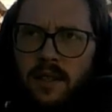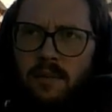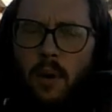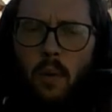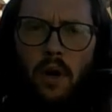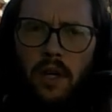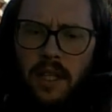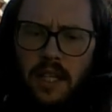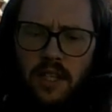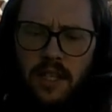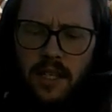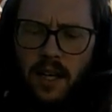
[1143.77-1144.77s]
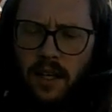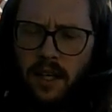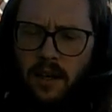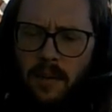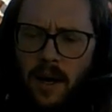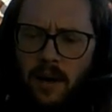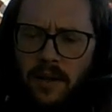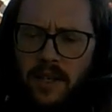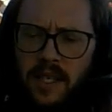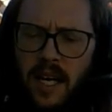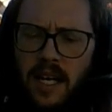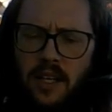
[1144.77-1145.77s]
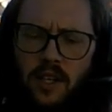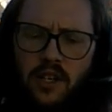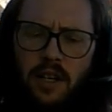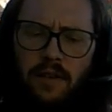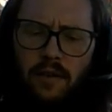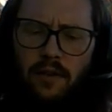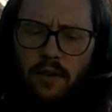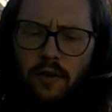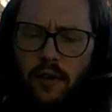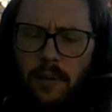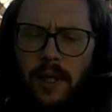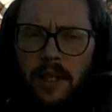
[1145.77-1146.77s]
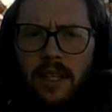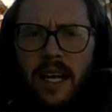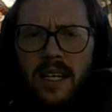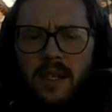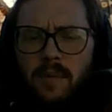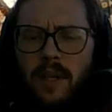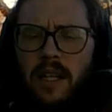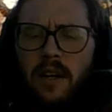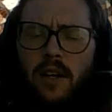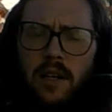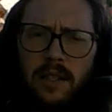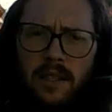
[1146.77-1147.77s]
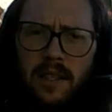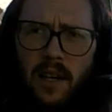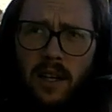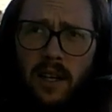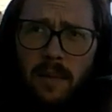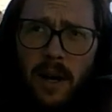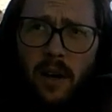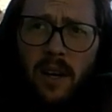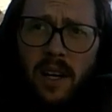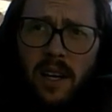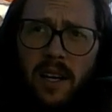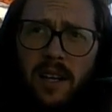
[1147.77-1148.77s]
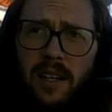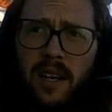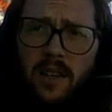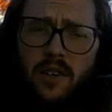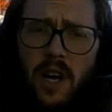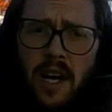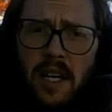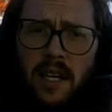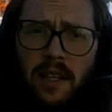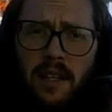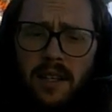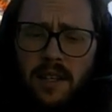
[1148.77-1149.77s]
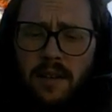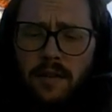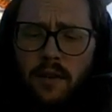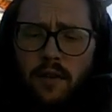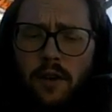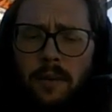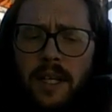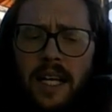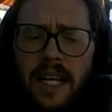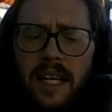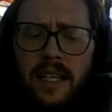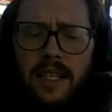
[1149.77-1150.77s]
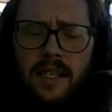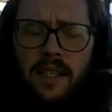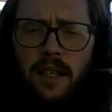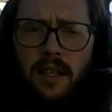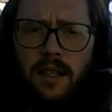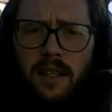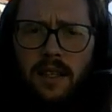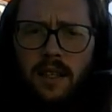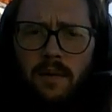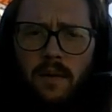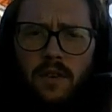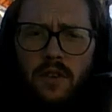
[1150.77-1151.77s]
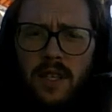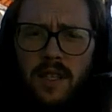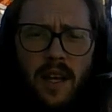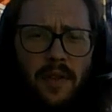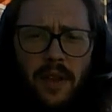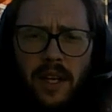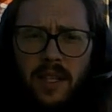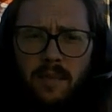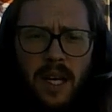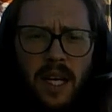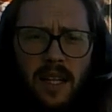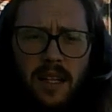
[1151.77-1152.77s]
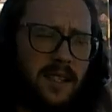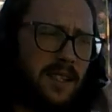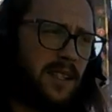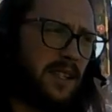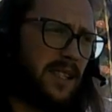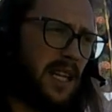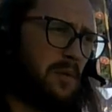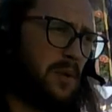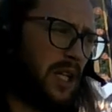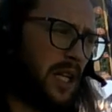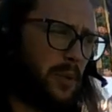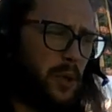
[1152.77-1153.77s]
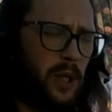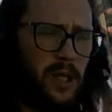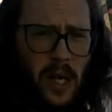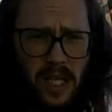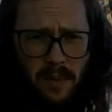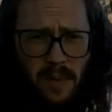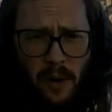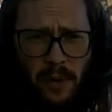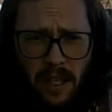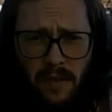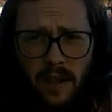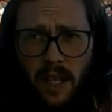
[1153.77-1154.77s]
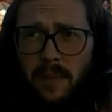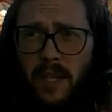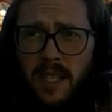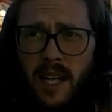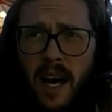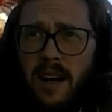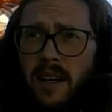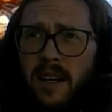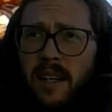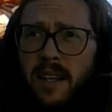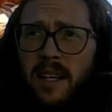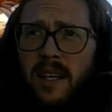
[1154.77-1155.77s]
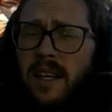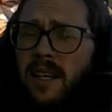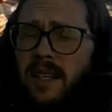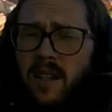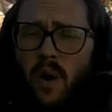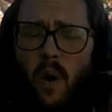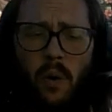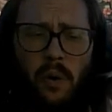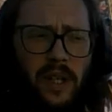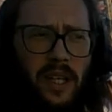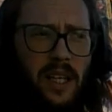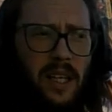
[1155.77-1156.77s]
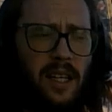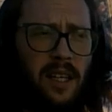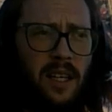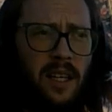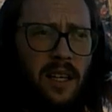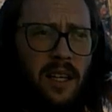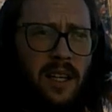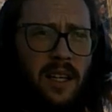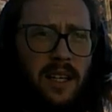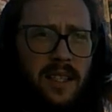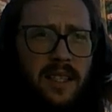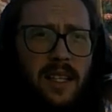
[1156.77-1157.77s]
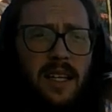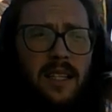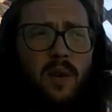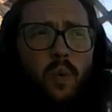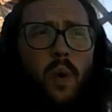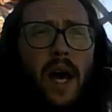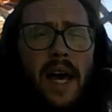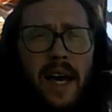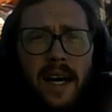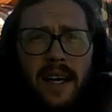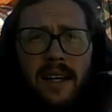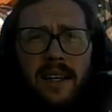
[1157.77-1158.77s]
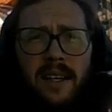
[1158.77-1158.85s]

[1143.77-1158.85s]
But weren't they just talking about the sage achieving fulfillment? Yes, but they're also talking about not trying. Fulfillment is when you just let things be. This is the same thing that Buddha talks about when giving up desire is the only is the way